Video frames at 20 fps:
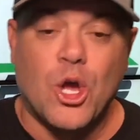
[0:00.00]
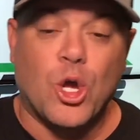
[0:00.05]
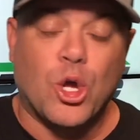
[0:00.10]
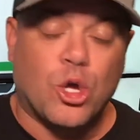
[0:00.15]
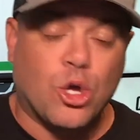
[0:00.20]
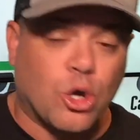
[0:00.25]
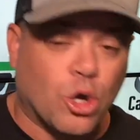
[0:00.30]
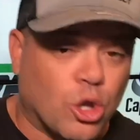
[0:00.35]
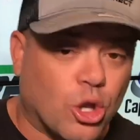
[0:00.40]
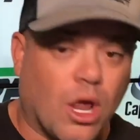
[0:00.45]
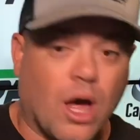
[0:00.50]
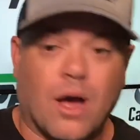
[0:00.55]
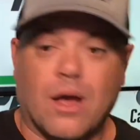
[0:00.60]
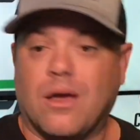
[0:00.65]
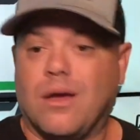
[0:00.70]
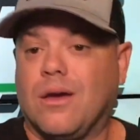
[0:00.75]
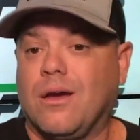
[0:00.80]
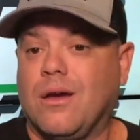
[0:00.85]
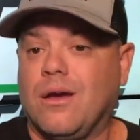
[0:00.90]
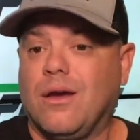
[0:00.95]
Good luck.
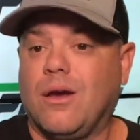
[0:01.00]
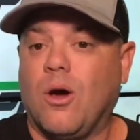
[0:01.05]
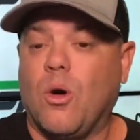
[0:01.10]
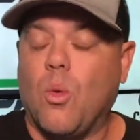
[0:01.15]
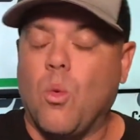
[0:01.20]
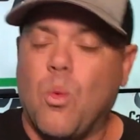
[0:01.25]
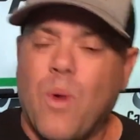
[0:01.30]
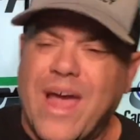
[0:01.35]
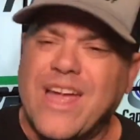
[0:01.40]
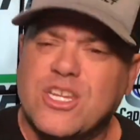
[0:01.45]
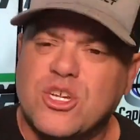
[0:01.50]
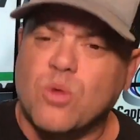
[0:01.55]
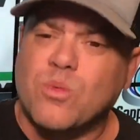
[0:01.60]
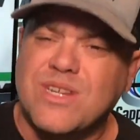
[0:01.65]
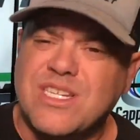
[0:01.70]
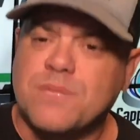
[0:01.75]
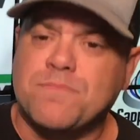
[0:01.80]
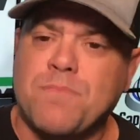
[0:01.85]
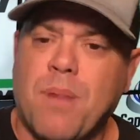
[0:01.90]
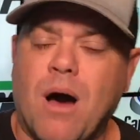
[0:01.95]
Wager
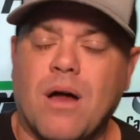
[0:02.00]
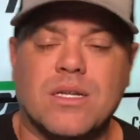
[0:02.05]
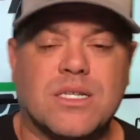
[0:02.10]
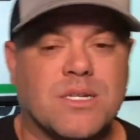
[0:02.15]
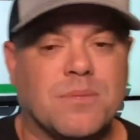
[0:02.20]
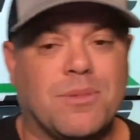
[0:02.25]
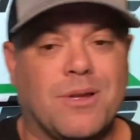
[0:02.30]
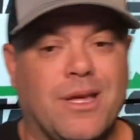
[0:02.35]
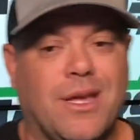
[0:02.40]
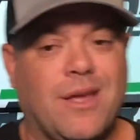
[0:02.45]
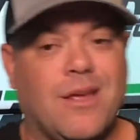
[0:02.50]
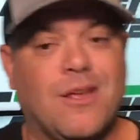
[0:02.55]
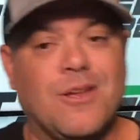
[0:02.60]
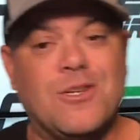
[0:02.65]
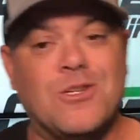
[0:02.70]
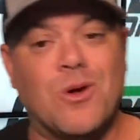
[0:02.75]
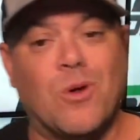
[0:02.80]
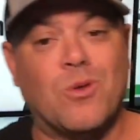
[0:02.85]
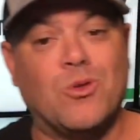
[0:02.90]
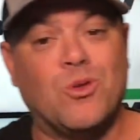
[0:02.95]
responsibly.
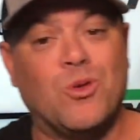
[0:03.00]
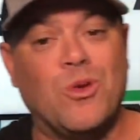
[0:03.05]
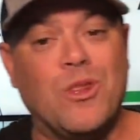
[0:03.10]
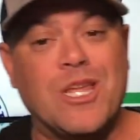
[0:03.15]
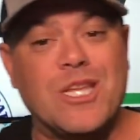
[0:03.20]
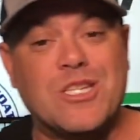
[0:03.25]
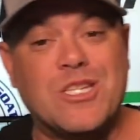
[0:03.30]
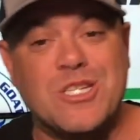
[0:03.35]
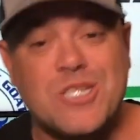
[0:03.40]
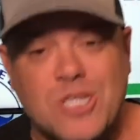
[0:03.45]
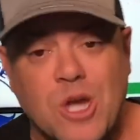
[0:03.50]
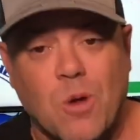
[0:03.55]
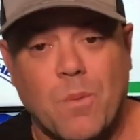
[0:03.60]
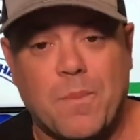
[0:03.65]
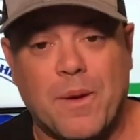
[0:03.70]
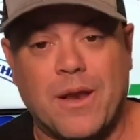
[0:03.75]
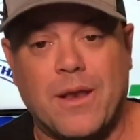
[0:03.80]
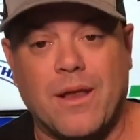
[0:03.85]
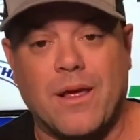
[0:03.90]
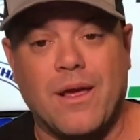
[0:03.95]
Don't do anything
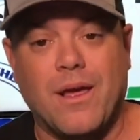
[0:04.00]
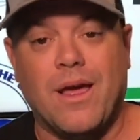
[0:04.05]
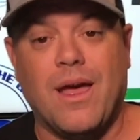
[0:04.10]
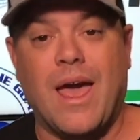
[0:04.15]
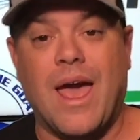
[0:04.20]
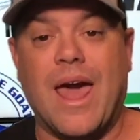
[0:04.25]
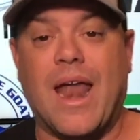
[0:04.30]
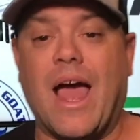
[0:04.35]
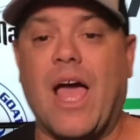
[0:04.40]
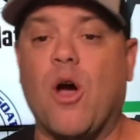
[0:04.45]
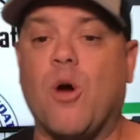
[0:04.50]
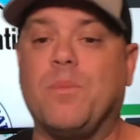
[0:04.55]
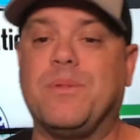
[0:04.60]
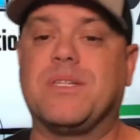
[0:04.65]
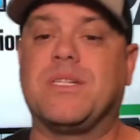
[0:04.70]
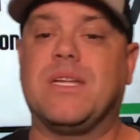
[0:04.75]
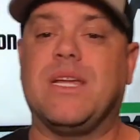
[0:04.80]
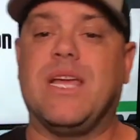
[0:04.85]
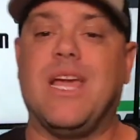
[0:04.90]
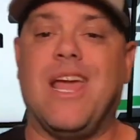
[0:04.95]
stupid. And I hope to
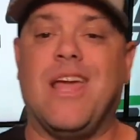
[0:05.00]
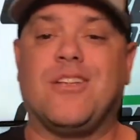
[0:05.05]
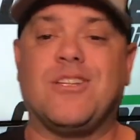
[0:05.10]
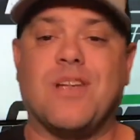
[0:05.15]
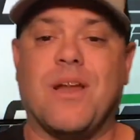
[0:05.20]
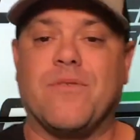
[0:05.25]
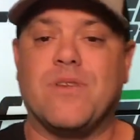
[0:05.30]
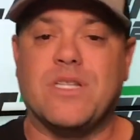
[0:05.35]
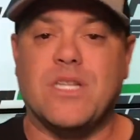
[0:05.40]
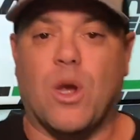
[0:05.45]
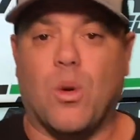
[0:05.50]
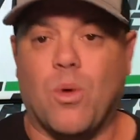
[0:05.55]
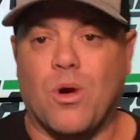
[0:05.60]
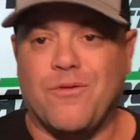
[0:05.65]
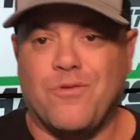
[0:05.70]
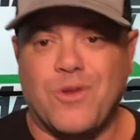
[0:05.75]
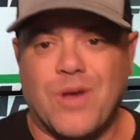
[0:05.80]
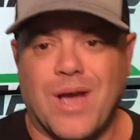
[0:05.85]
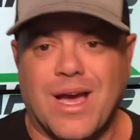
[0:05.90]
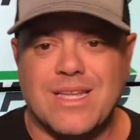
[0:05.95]
see each and every single one of
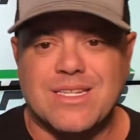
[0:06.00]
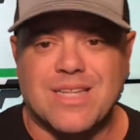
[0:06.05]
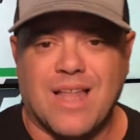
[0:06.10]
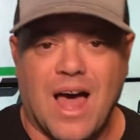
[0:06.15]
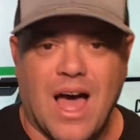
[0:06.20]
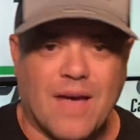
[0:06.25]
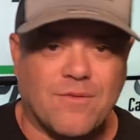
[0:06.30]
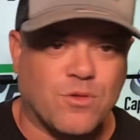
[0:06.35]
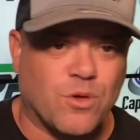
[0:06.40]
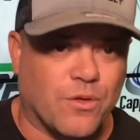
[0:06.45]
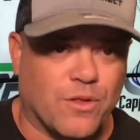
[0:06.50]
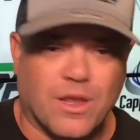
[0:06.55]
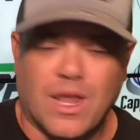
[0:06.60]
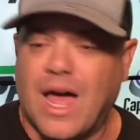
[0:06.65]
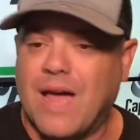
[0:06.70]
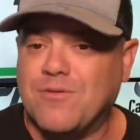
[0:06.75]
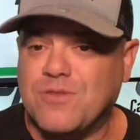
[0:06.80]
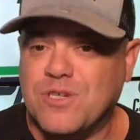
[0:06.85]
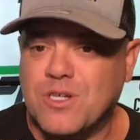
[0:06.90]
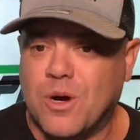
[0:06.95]
you guys live during the
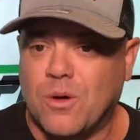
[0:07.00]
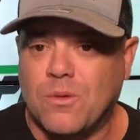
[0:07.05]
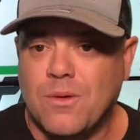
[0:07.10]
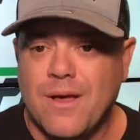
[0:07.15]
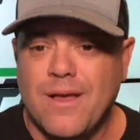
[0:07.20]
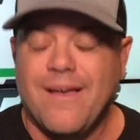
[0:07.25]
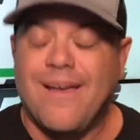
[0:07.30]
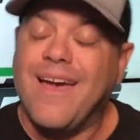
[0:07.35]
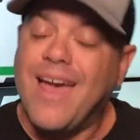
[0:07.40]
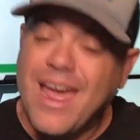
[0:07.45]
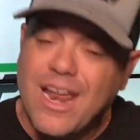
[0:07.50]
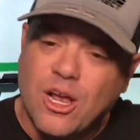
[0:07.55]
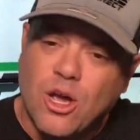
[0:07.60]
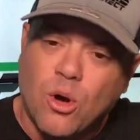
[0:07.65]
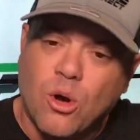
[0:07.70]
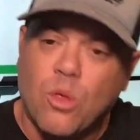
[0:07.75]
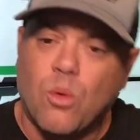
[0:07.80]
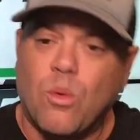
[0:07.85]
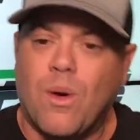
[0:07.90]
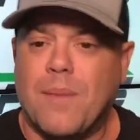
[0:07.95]
live show. And go to
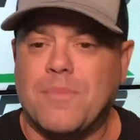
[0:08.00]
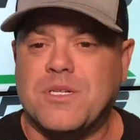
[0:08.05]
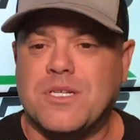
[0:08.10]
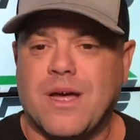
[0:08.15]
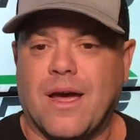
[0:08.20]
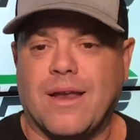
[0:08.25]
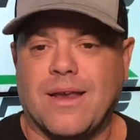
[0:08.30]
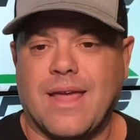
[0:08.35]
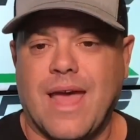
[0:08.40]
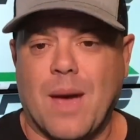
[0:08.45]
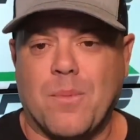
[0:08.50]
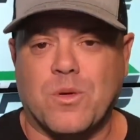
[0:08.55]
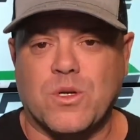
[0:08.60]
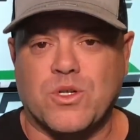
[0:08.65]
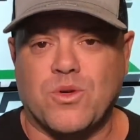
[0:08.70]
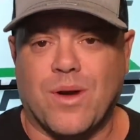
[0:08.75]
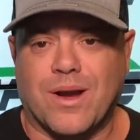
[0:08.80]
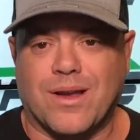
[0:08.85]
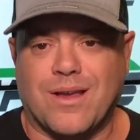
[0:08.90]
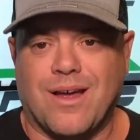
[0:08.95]
the website,
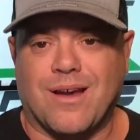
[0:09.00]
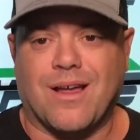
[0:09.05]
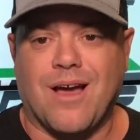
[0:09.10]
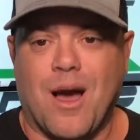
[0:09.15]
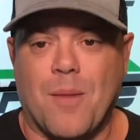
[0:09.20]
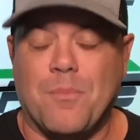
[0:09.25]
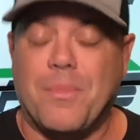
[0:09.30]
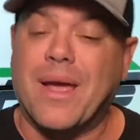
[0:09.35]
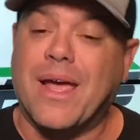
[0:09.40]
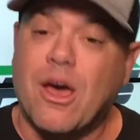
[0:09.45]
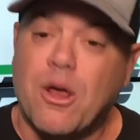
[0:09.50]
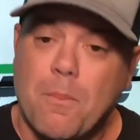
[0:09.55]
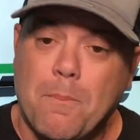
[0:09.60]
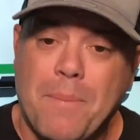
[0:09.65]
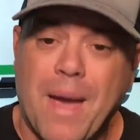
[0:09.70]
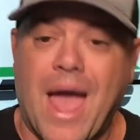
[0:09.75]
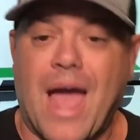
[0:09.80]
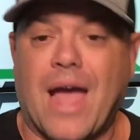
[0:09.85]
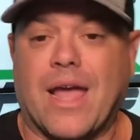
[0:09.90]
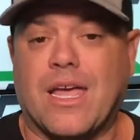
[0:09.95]
cappersdirect.com. Pick out a
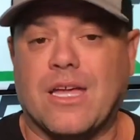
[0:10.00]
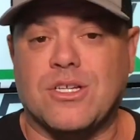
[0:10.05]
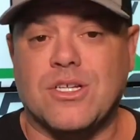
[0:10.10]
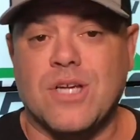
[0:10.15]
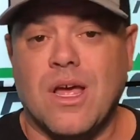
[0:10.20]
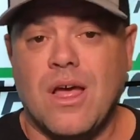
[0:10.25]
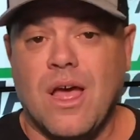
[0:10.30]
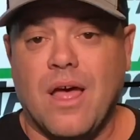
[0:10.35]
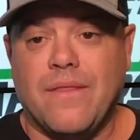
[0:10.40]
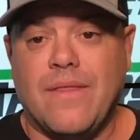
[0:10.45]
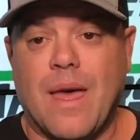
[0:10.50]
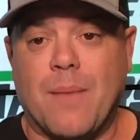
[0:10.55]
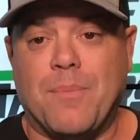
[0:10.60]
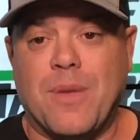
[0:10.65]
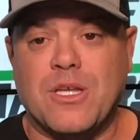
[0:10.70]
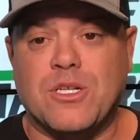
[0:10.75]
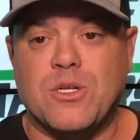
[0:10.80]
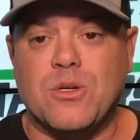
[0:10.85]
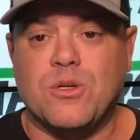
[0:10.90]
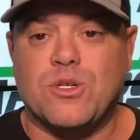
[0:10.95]
package that
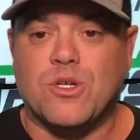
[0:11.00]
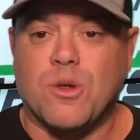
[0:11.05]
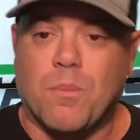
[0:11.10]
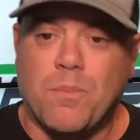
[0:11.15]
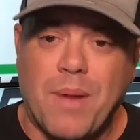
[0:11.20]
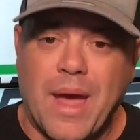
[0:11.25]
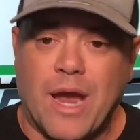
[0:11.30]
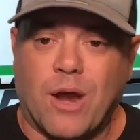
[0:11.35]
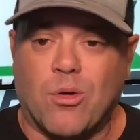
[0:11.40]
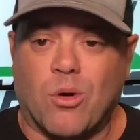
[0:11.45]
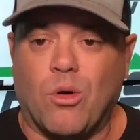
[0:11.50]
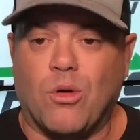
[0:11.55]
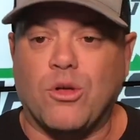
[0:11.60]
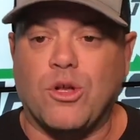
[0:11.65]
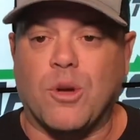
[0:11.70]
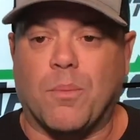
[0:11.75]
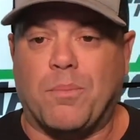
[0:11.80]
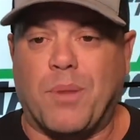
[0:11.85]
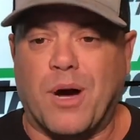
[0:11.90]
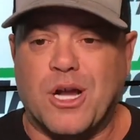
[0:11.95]
best suits your bankroll, your
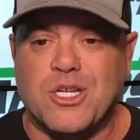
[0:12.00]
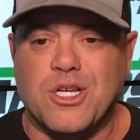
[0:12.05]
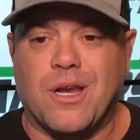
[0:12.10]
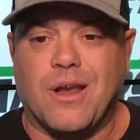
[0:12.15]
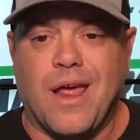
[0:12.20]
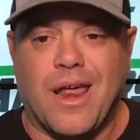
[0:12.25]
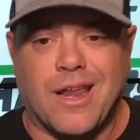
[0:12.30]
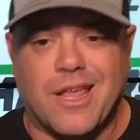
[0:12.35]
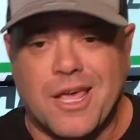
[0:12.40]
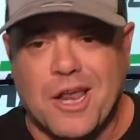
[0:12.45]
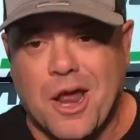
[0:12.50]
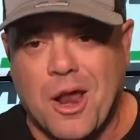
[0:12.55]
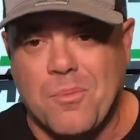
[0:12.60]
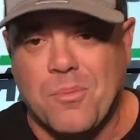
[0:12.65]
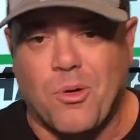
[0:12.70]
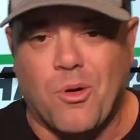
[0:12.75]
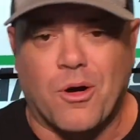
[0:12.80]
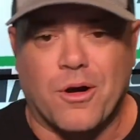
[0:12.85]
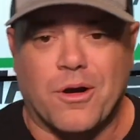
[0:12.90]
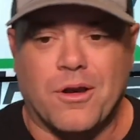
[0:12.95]
budget, and get on
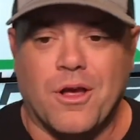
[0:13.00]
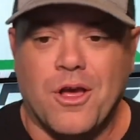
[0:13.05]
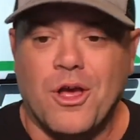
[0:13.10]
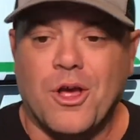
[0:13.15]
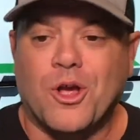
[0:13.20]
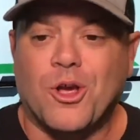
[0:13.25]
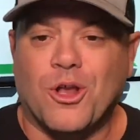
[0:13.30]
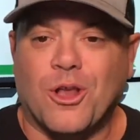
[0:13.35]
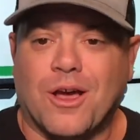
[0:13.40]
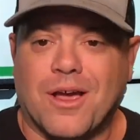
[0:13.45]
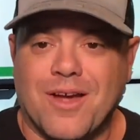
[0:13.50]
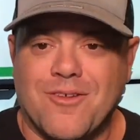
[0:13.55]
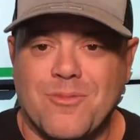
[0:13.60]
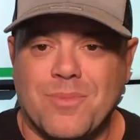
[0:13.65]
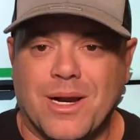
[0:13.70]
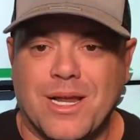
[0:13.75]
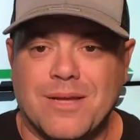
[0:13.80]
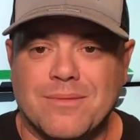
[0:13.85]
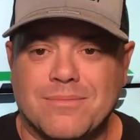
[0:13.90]
board. Good luck, everybody.